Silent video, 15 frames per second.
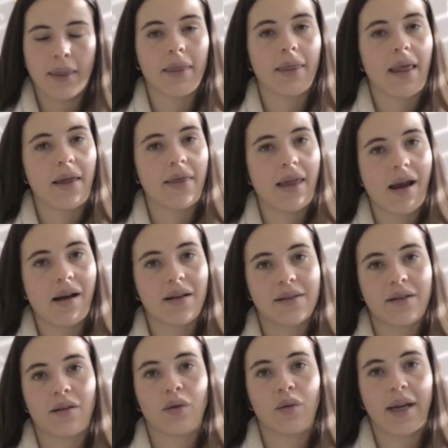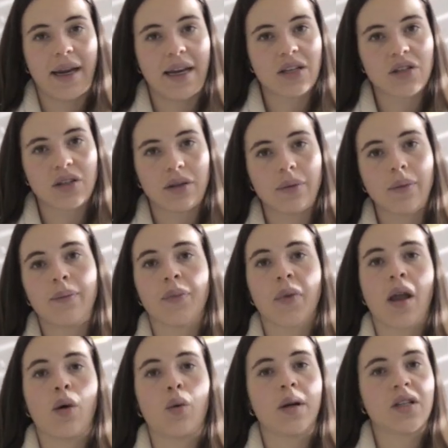Then there is a
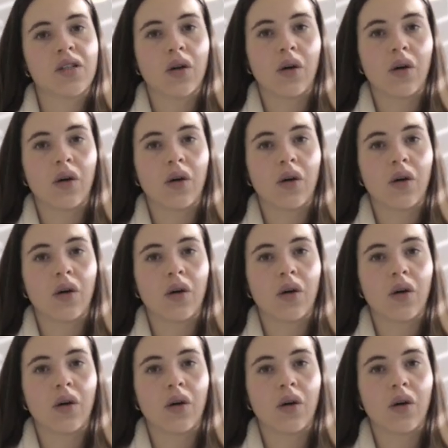reagent which